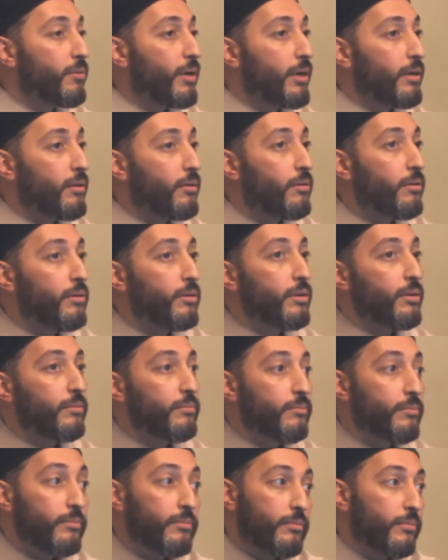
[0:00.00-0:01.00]
Why? Or
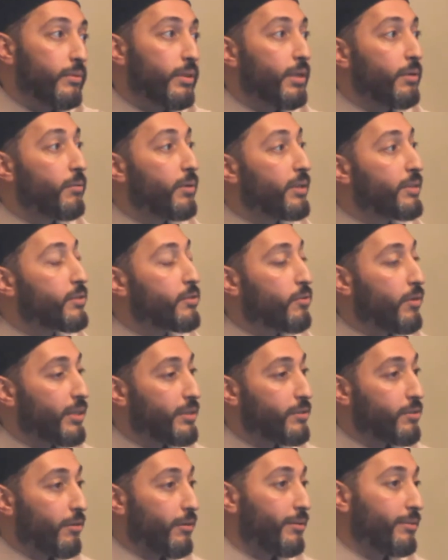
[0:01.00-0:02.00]
mm, they want so
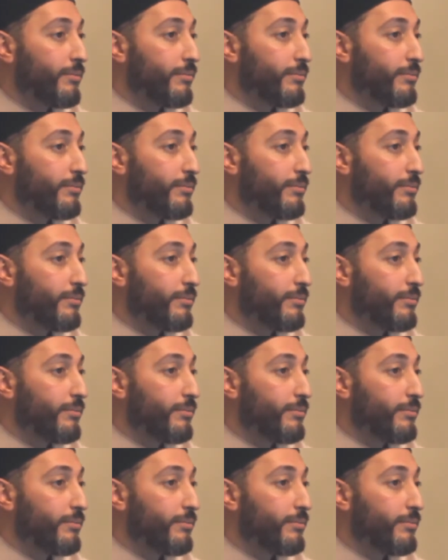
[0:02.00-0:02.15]
and so.